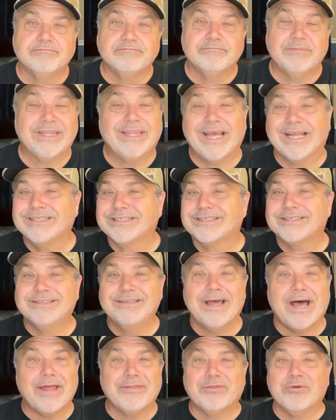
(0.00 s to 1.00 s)
But that's
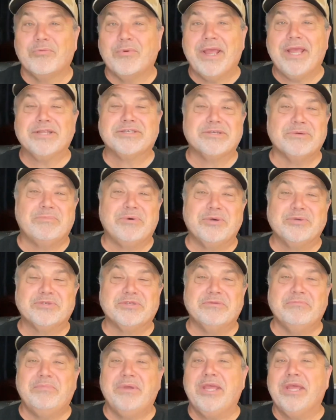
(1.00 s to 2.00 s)
not the way it's supposed
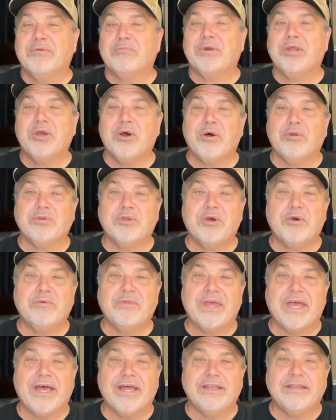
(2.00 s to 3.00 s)
to be, and we all know
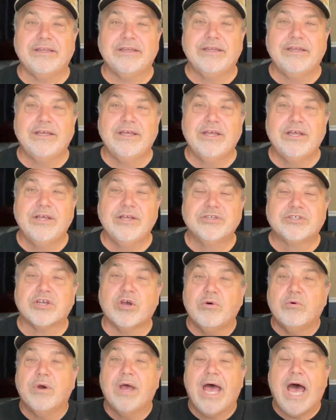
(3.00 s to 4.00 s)
that.
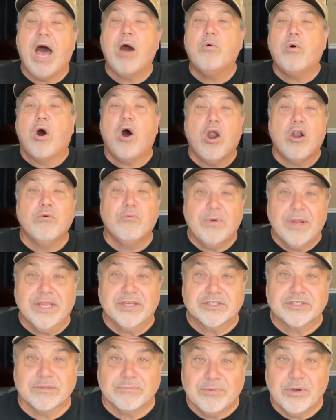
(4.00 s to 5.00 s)
So how are we
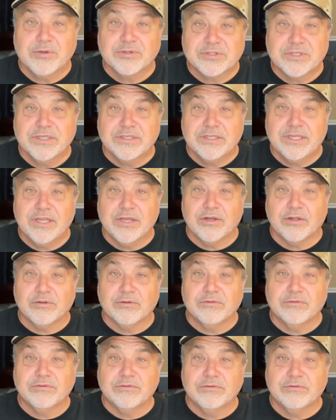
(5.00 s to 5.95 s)
supposed to deal